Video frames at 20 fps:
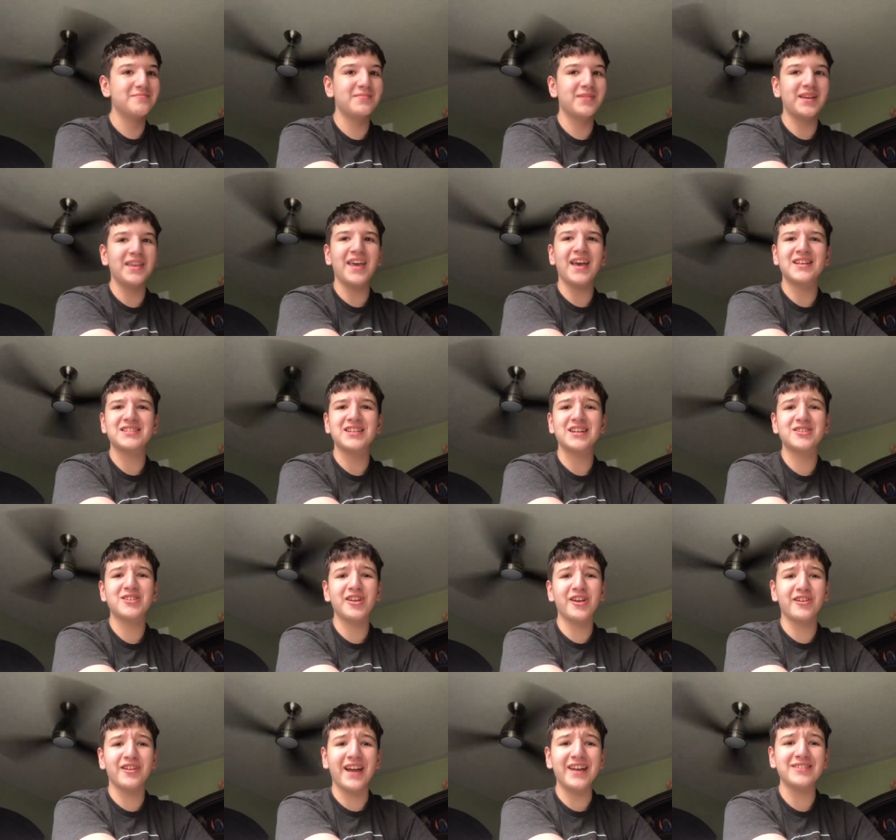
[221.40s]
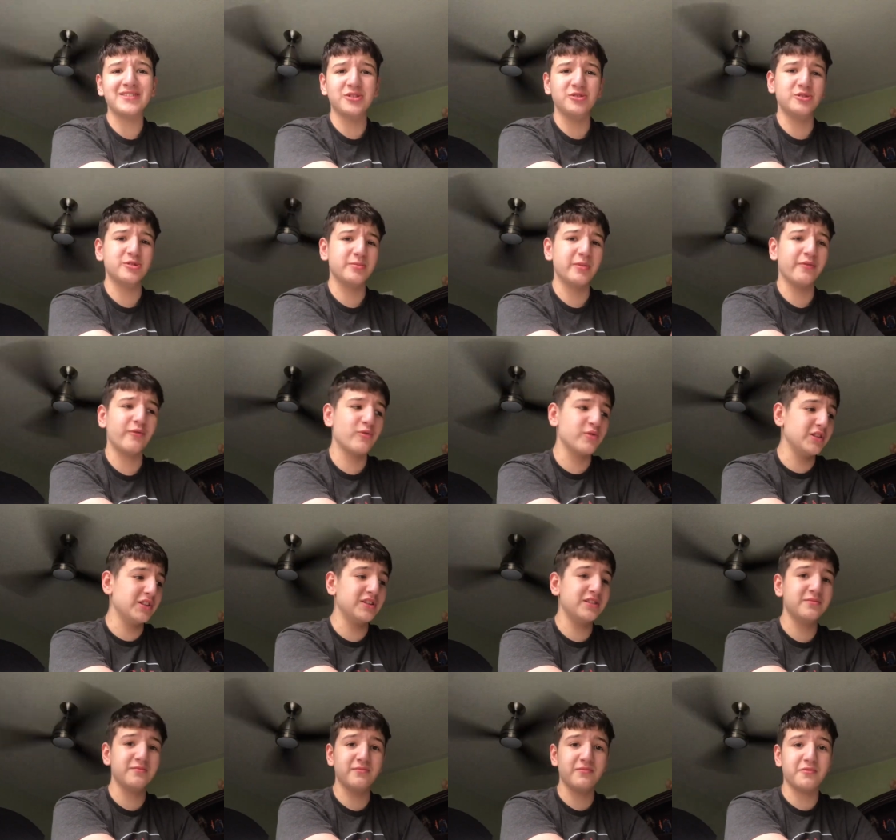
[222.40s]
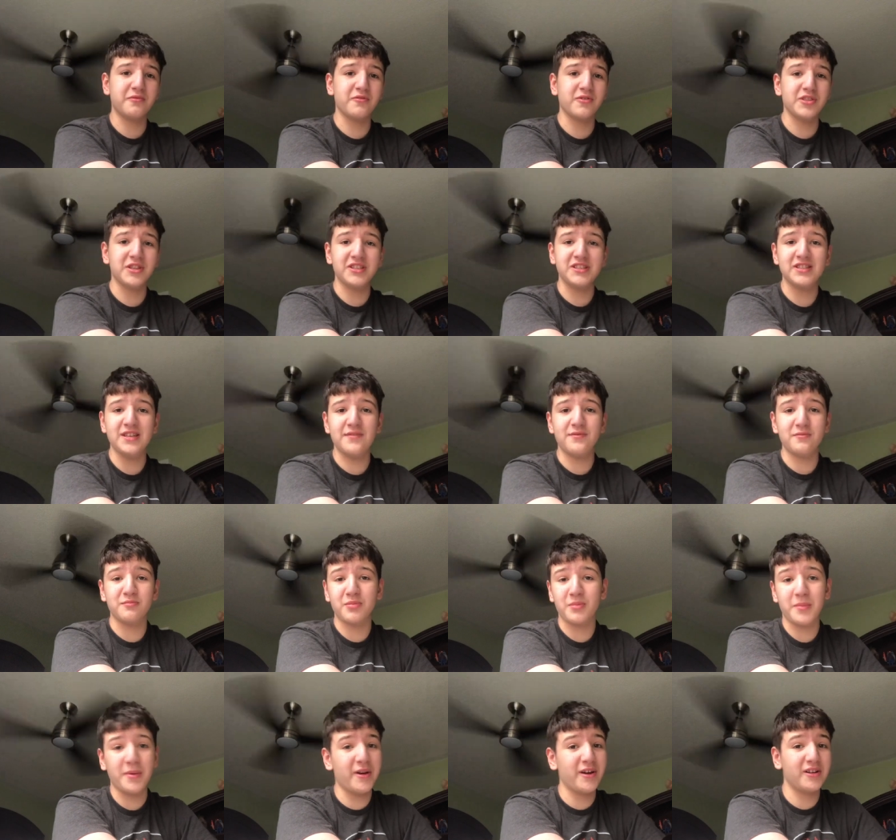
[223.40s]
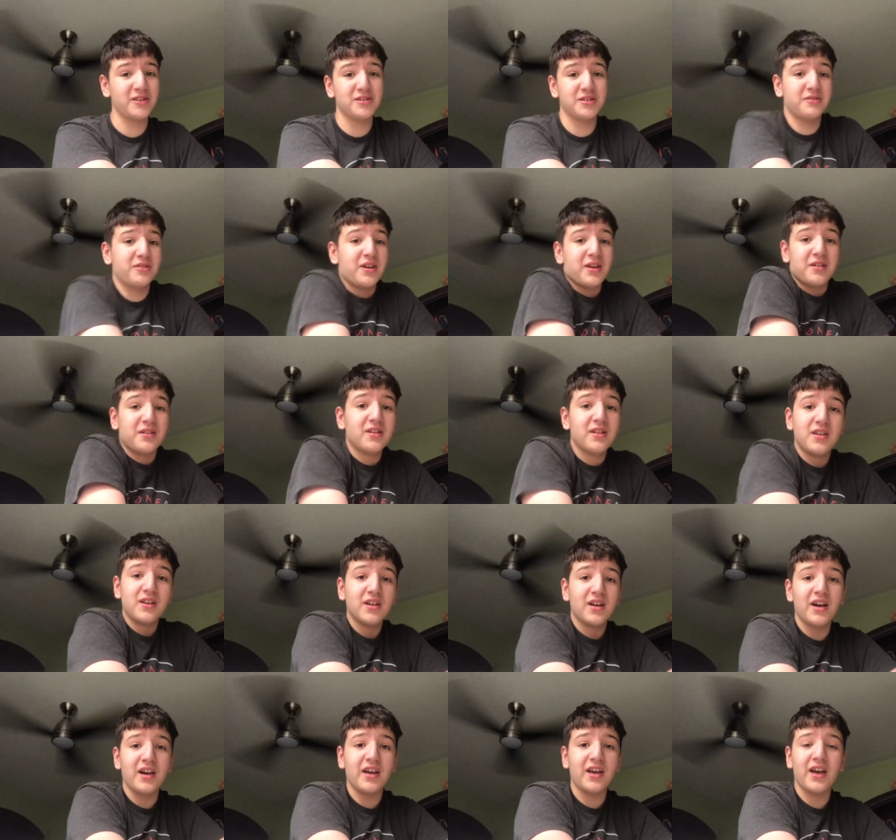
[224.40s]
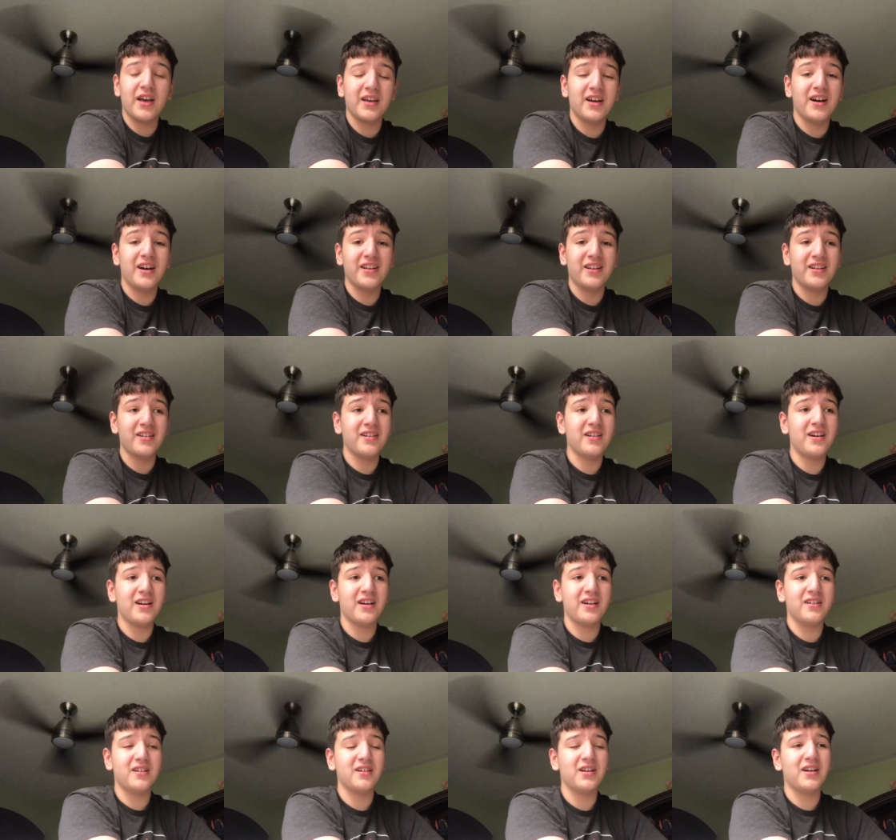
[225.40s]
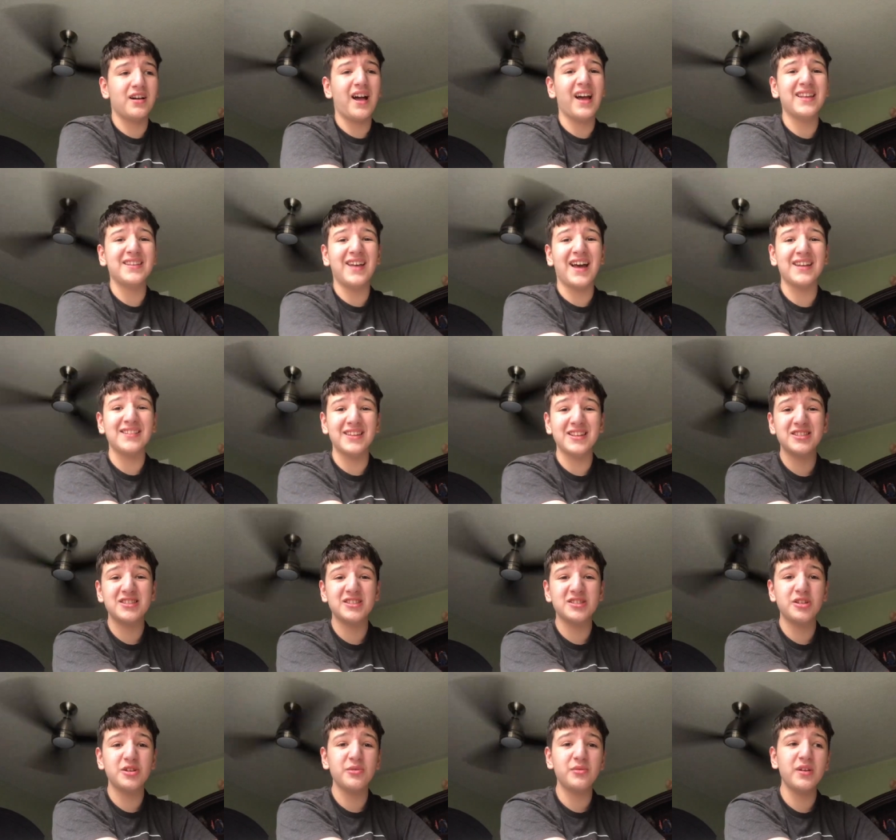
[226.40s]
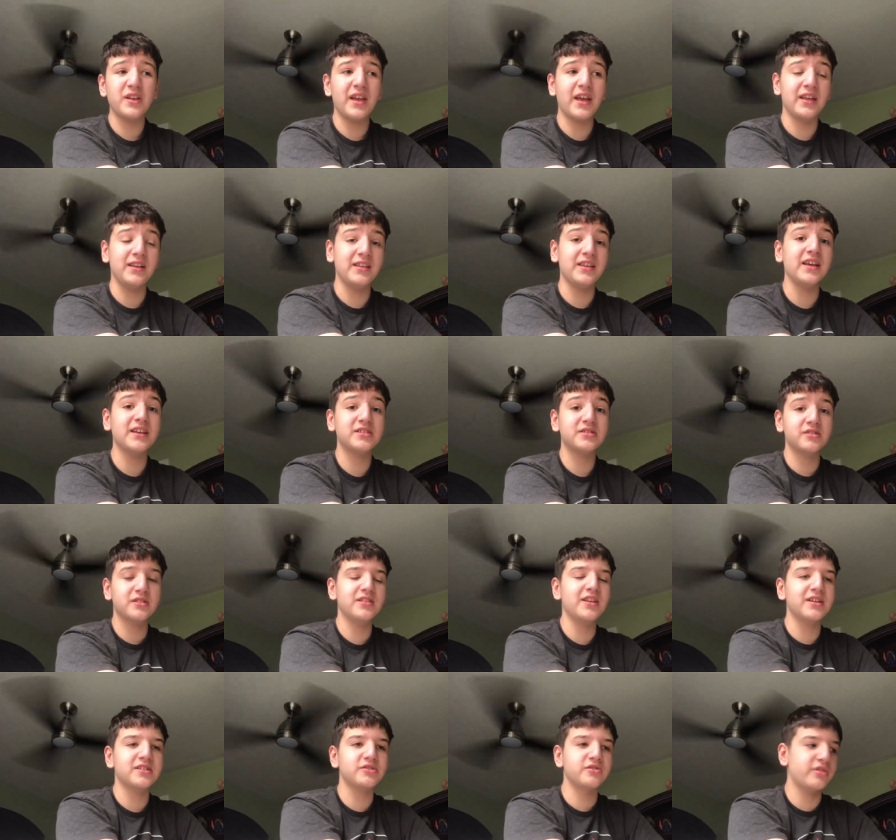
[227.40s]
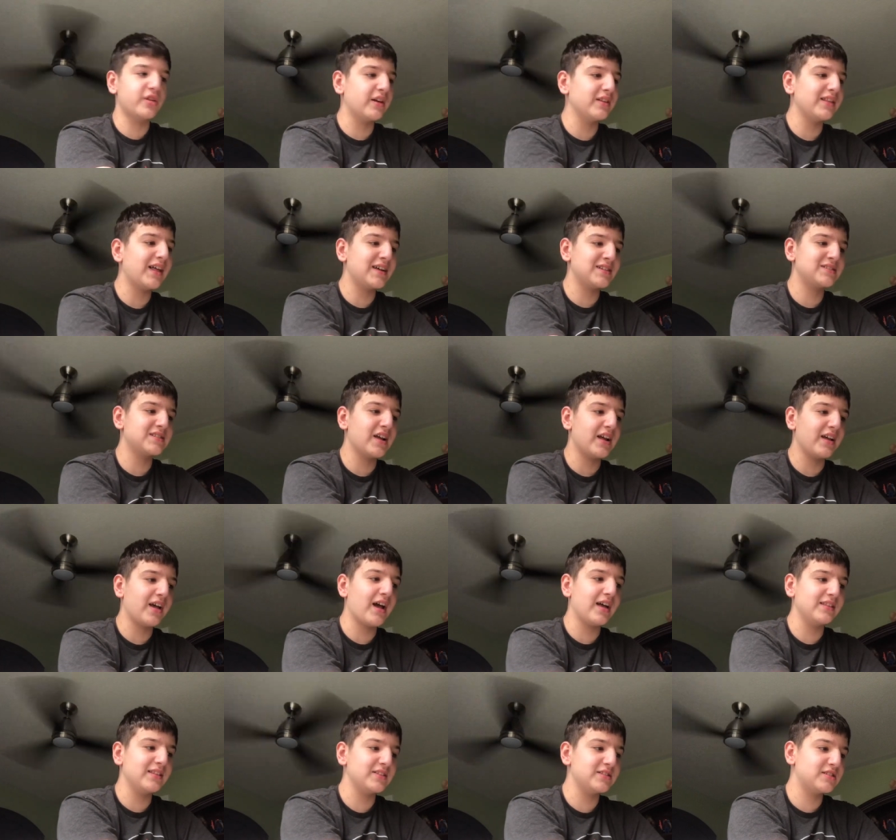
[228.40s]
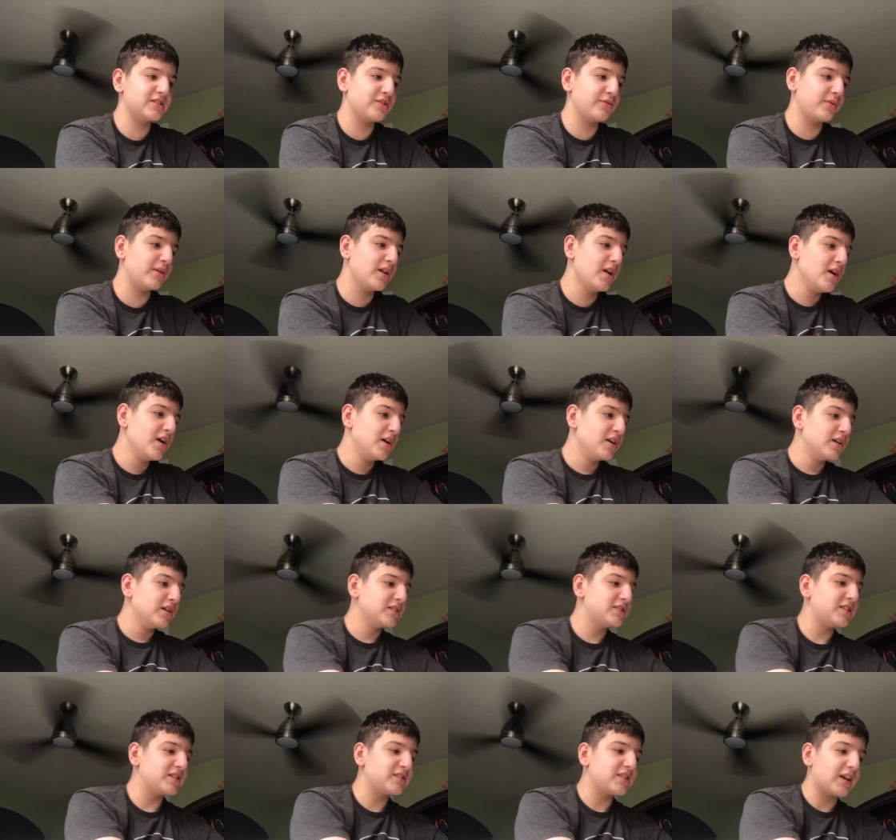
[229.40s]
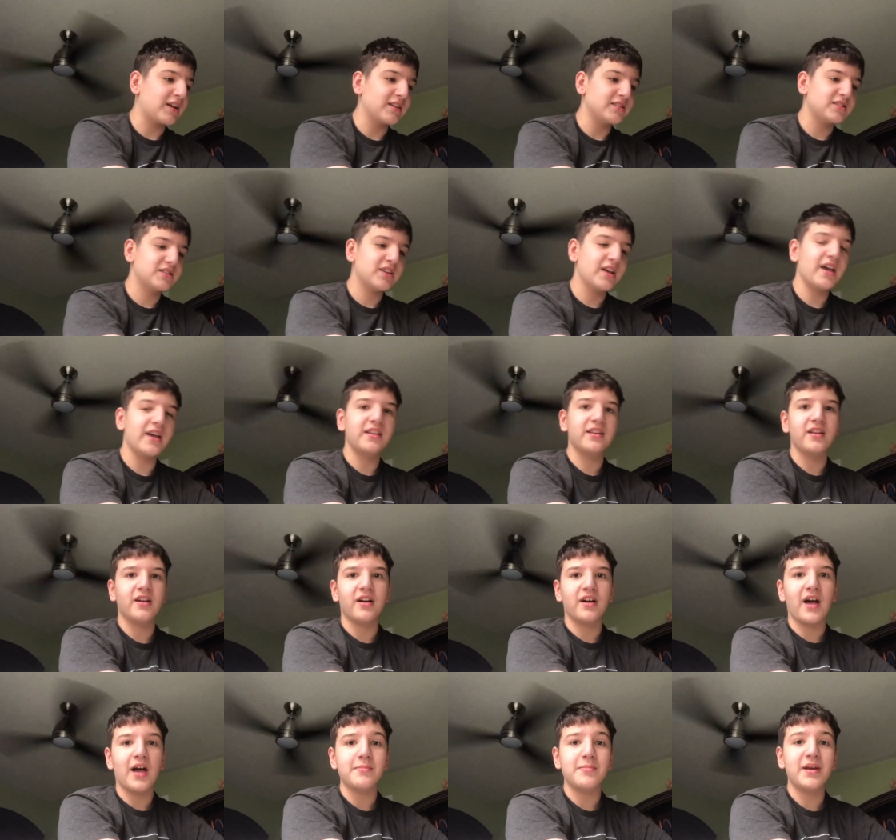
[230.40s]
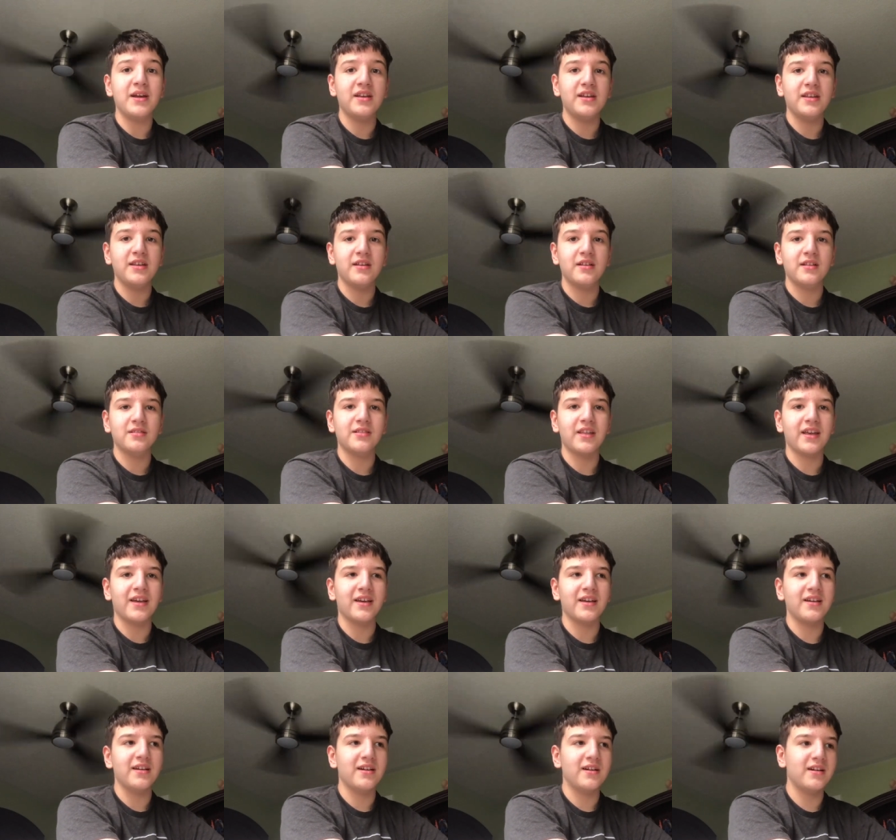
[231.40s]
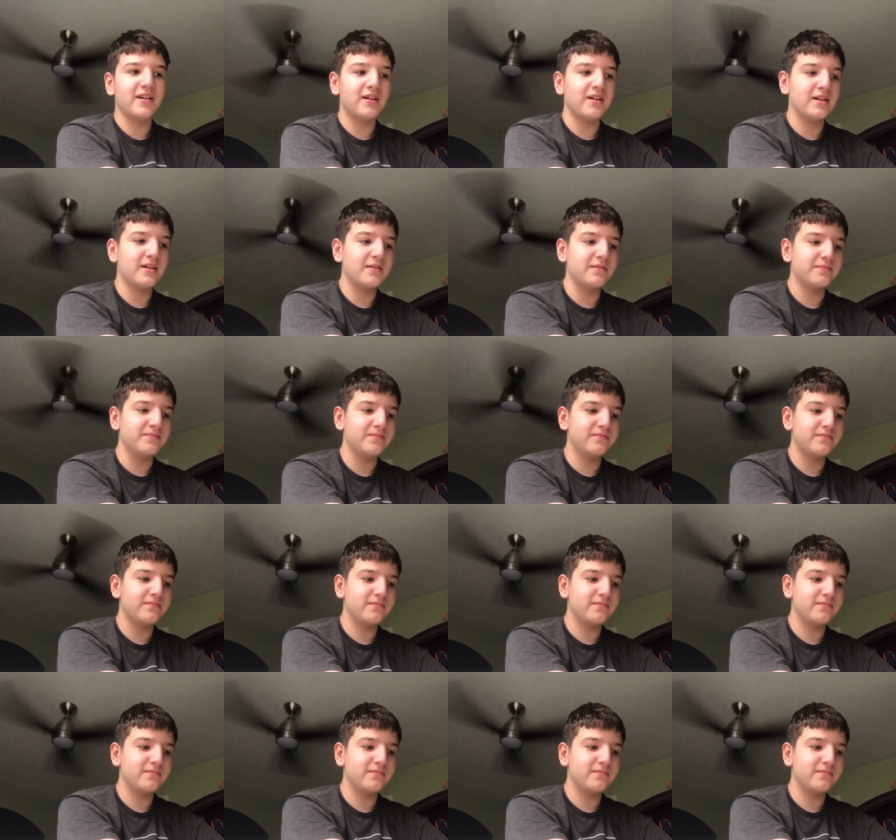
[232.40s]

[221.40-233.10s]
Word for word: But yeah, it's actually on iTunes before before this is even premiering. So yeah, I, I got it. I, I, I listened to it, and yes, yesterday, last night, I listened to it, six seconds, and uh, I made it like, um,